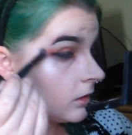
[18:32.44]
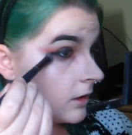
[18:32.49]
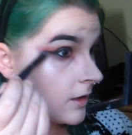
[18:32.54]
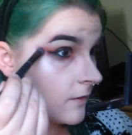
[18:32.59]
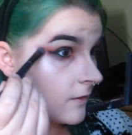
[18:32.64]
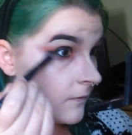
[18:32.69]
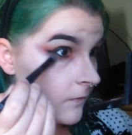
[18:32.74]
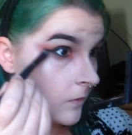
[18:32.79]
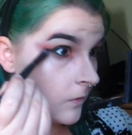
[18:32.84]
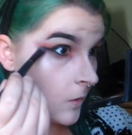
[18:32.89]

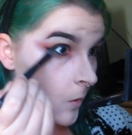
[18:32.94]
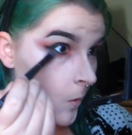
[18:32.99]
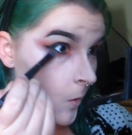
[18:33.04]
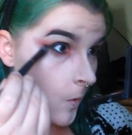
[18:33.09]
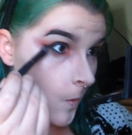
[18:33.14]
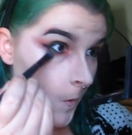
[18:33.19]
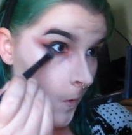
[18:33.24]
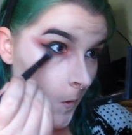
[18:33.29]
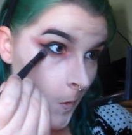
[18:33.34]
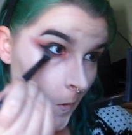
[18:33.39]
give the
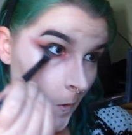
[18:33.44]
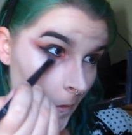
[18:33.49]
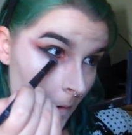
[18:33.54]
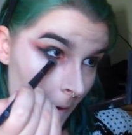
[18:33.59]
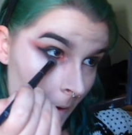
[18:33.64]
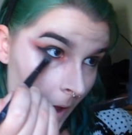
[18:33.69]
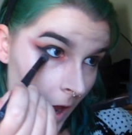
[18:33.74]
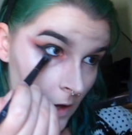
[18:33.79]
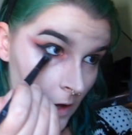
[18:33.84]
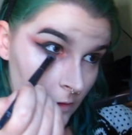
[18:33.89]

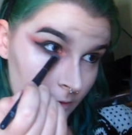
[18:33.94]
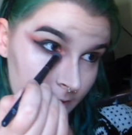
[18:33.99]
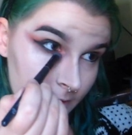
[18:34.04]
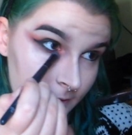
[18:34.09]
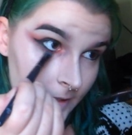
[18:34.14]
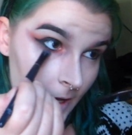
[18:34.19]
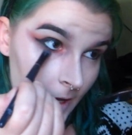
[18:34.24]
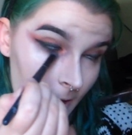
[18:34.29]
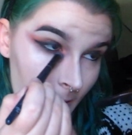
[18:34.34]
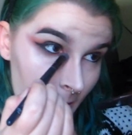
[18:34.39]
whole
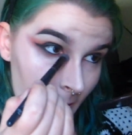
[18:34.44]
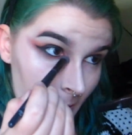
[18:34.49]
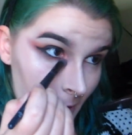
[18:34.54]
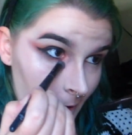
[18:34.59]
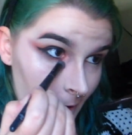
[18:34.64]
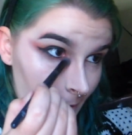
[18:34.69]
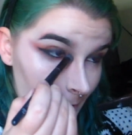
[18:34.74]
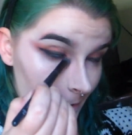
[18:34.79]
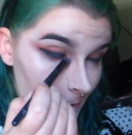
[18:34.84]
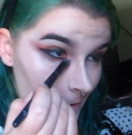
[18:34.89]

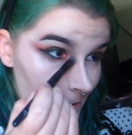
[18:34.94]
outside